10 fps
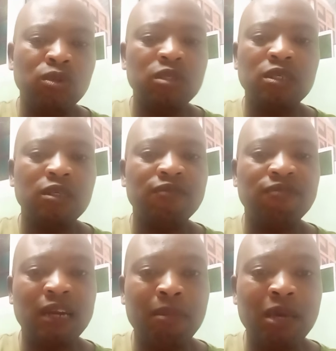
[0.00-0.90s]

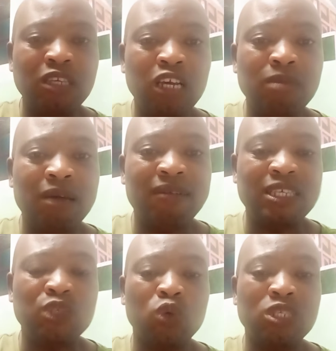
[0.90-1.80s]
fundamental human rights
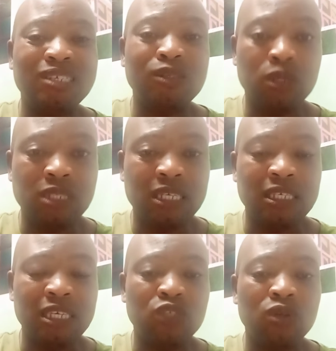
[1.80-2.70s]
is nothing, it's
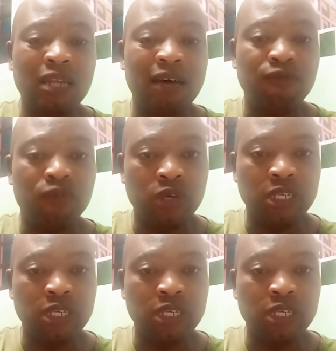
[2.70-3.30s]
null and void.